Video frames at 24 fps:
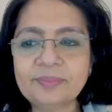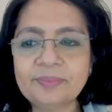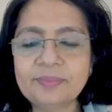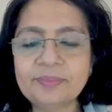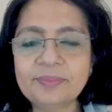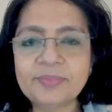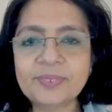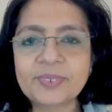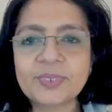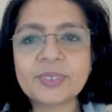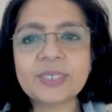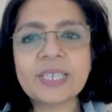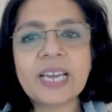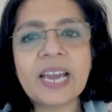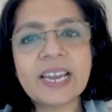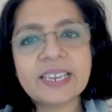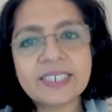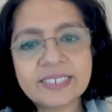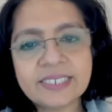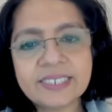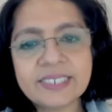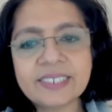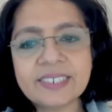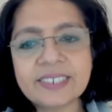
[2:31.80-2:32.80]
So the
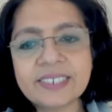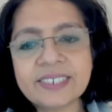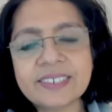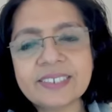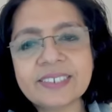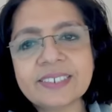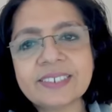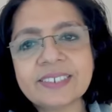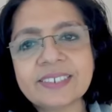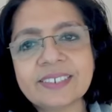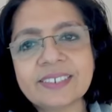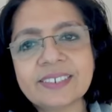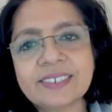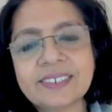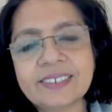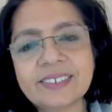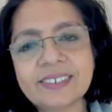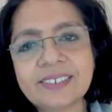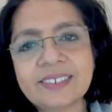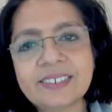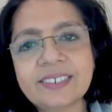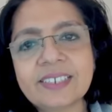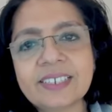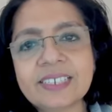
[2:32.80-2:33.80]
answer is,
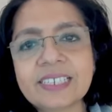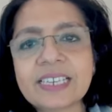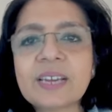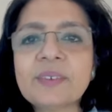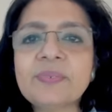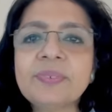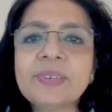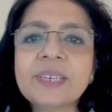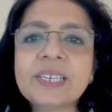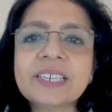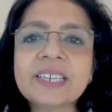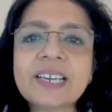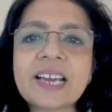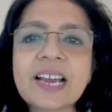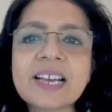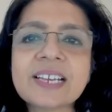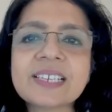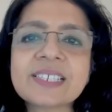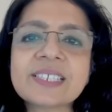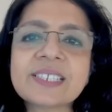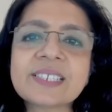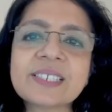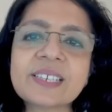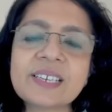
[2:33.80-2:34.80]
kefir
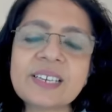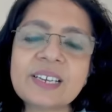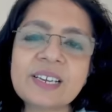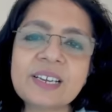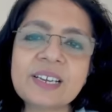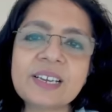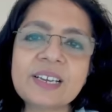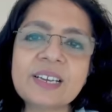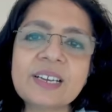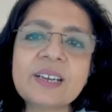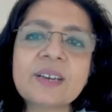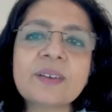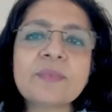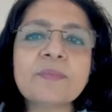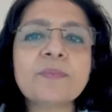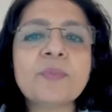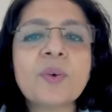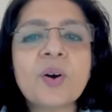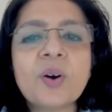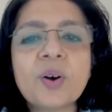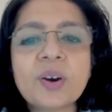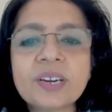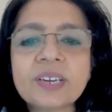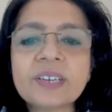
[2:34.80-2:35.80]
has
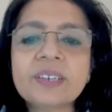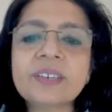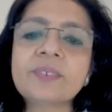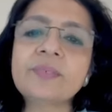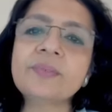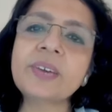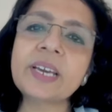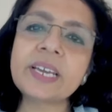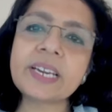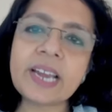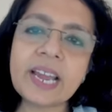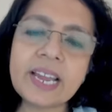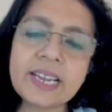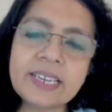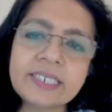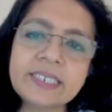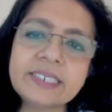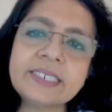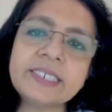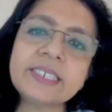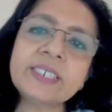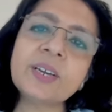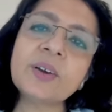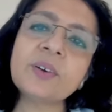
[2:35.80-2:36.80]
more
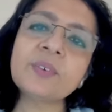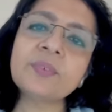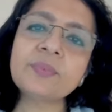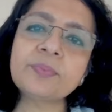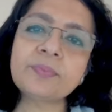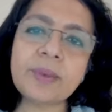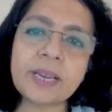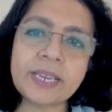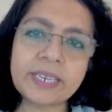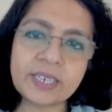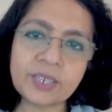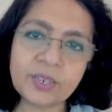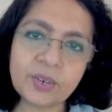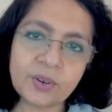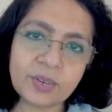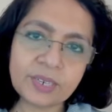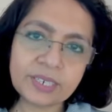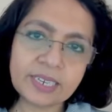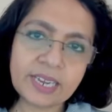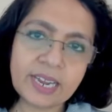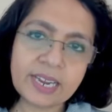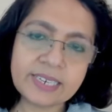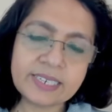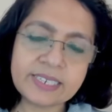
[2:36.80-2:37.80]
variety of
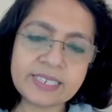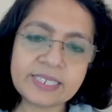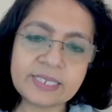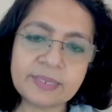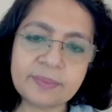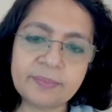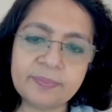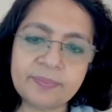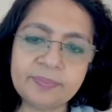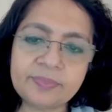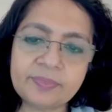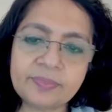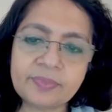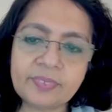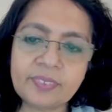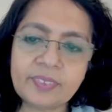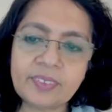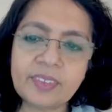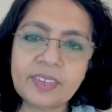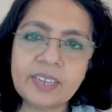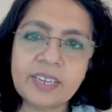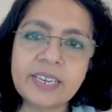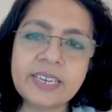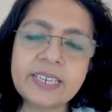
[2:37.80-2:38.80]
microorganism.
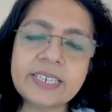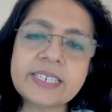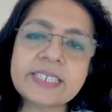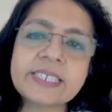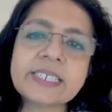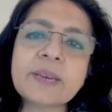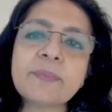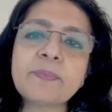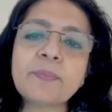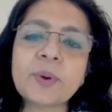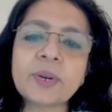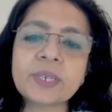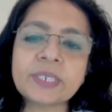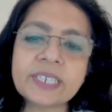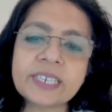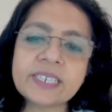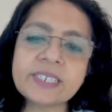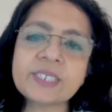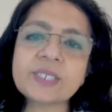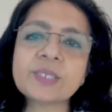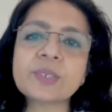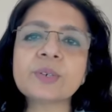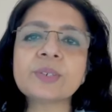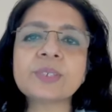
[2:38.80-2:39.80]
It is a
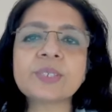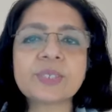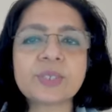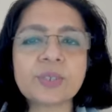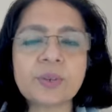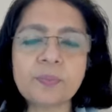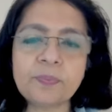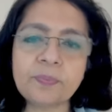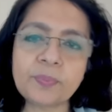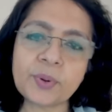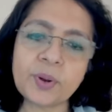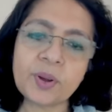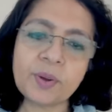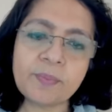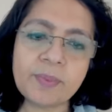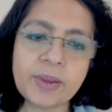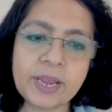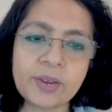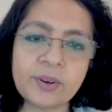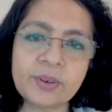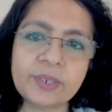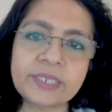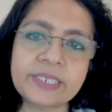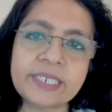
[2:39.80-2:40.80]
potent source of
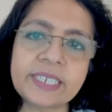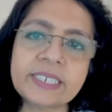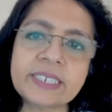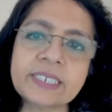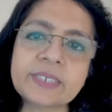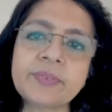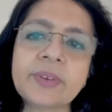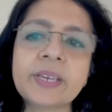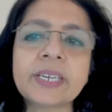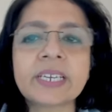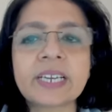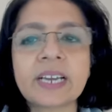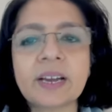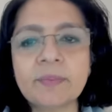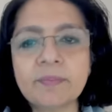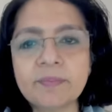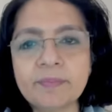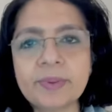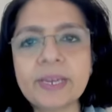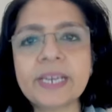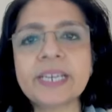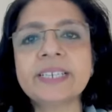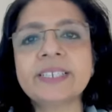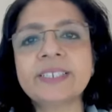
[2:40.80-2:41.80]
probiotics when
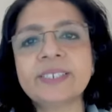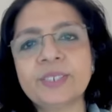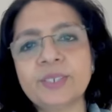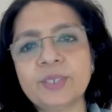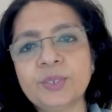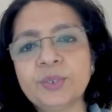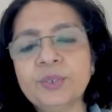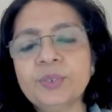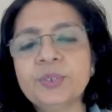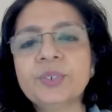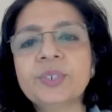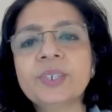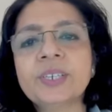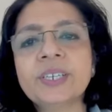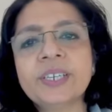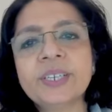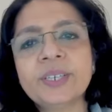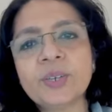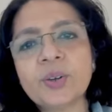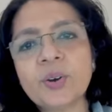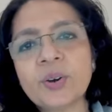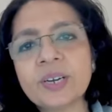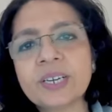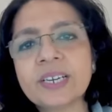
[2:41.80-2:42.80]
compared to
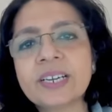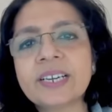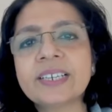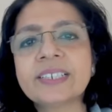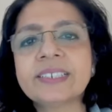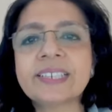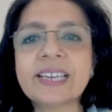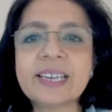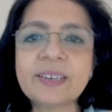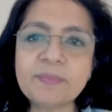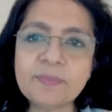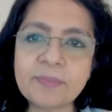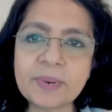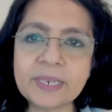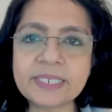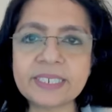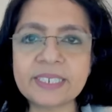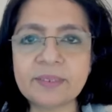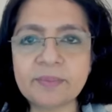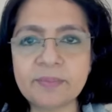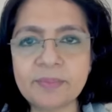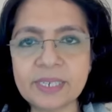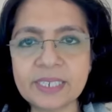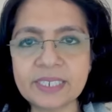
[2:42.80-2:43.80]
yogurt and
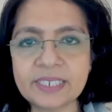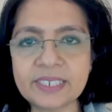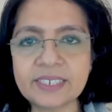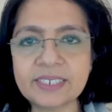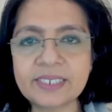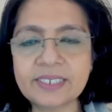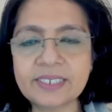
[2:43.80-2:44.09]
buttermilk.